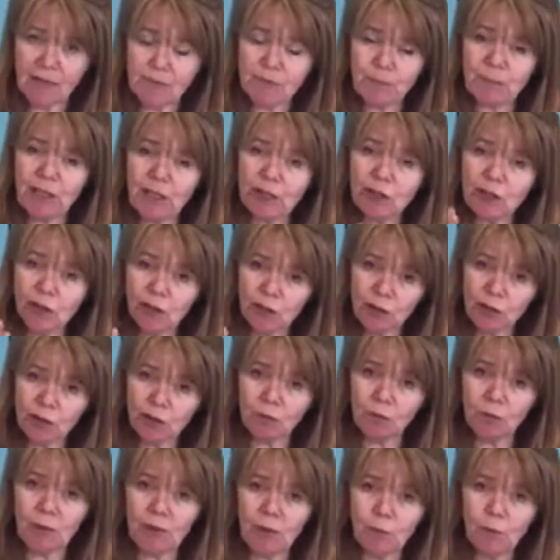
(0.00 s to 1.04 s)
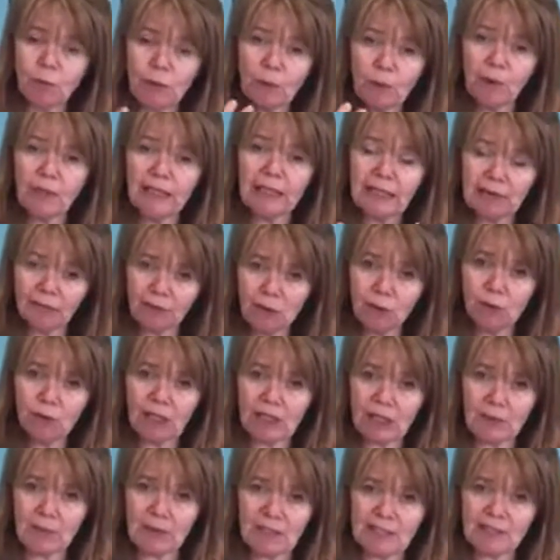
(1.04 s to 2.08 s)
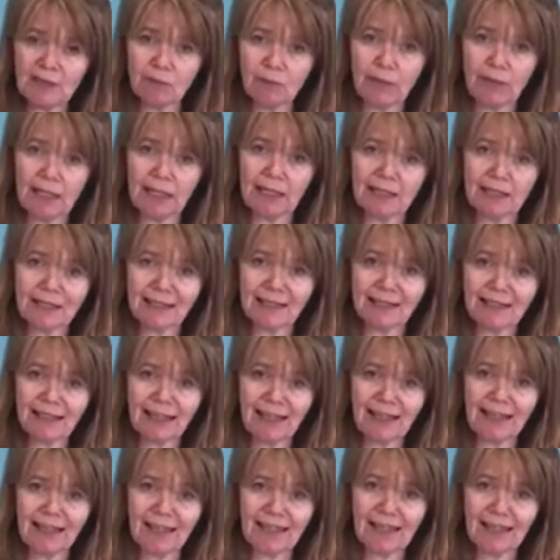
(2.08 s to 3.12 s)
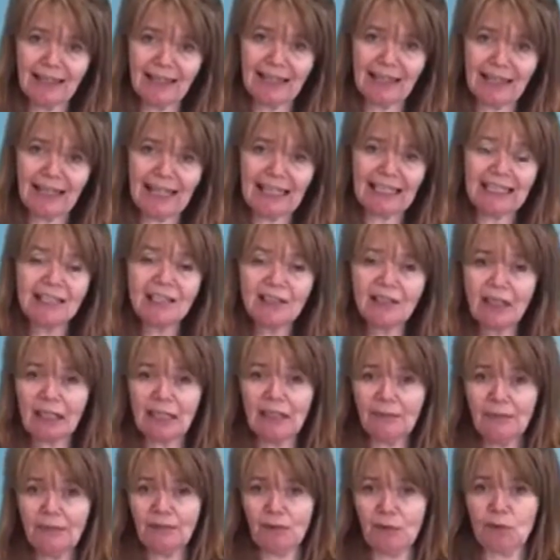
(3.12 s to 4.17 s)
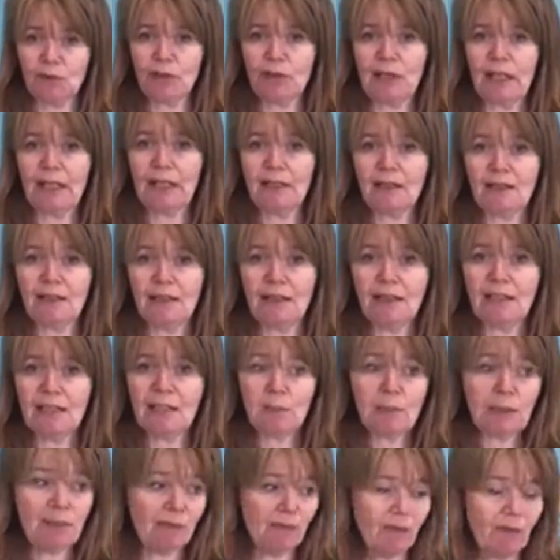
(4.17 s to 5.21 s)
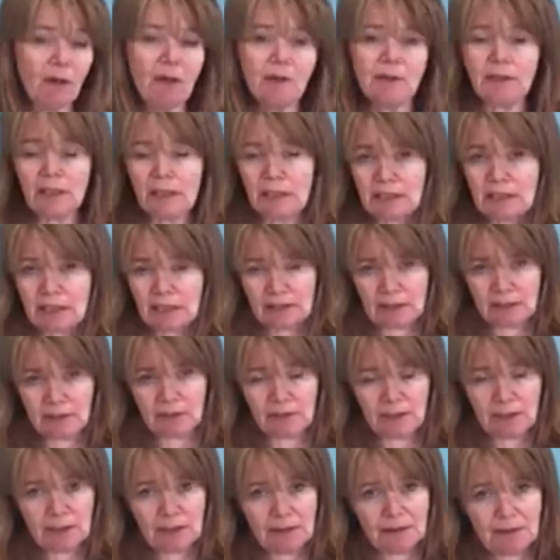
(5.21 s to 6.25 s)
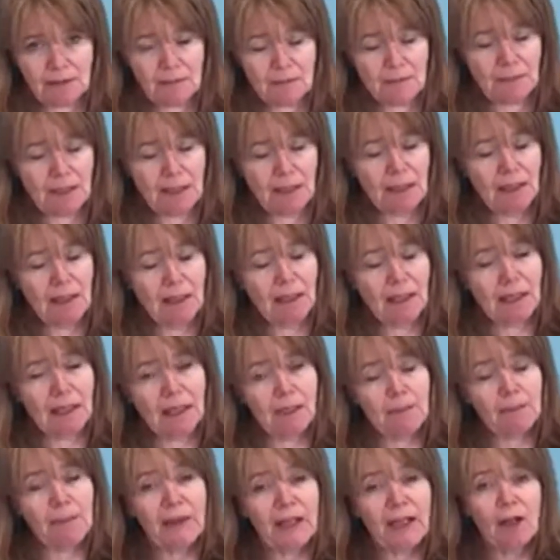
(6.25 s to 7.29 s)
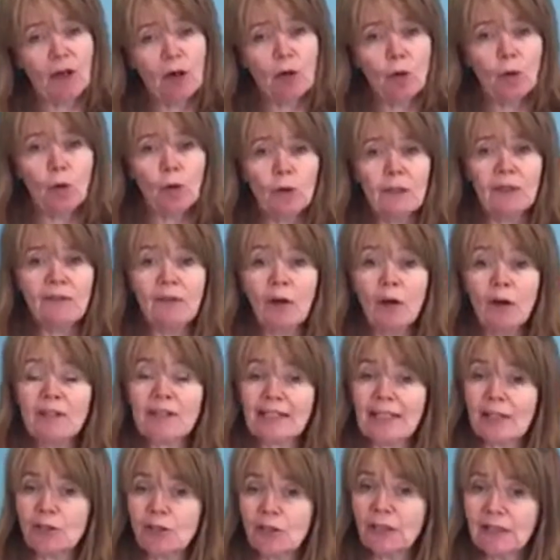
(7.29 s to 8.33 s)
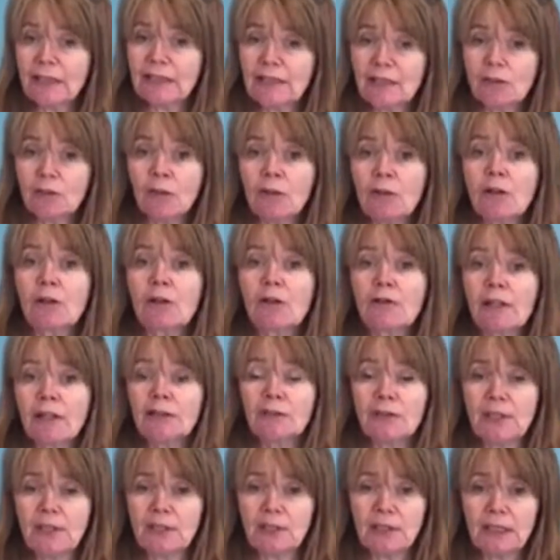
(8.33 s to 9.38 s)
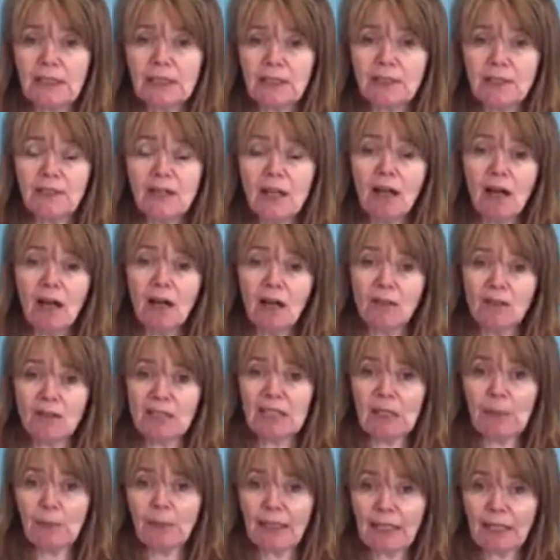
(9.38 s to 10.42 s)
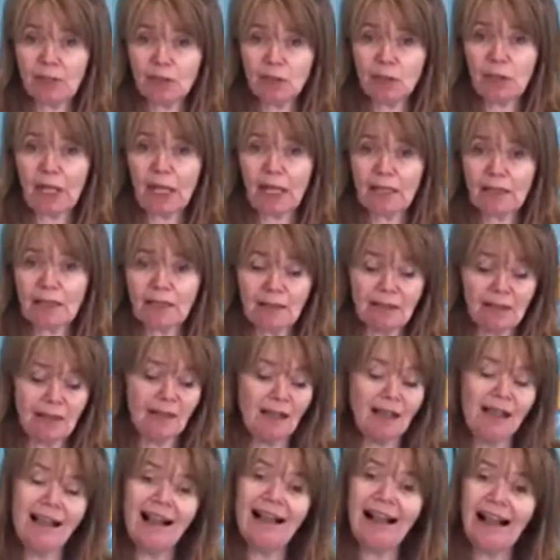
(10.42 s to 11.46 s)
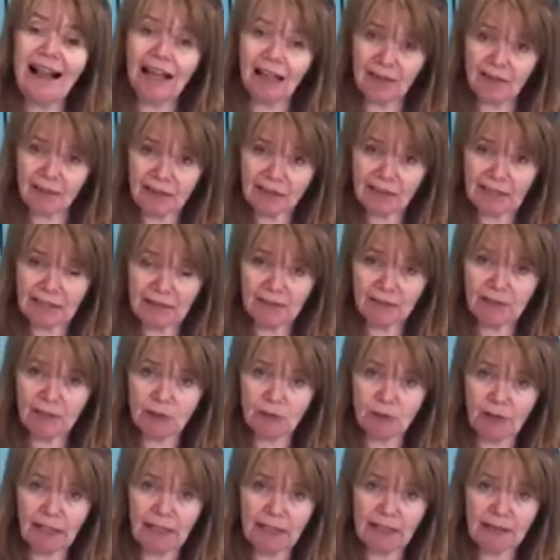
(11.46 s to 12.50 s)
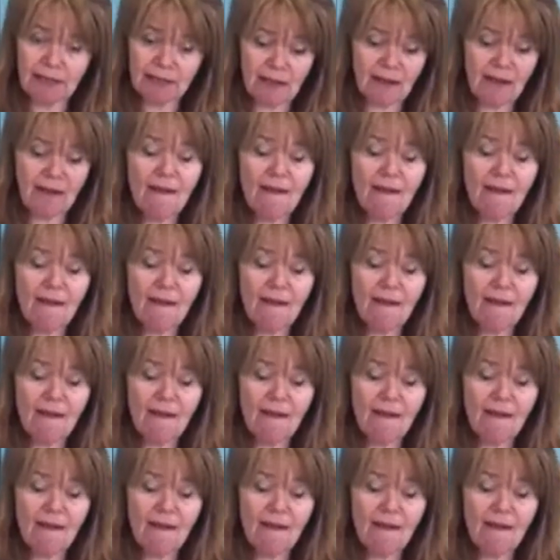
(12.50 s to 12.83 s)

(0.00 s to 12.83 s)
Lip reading: because we want to give you that peace of mind that it's safe for your child to be involved in these activities. All of our session leaders, all our Creation Station leaders are DBS checked, health and safety trained,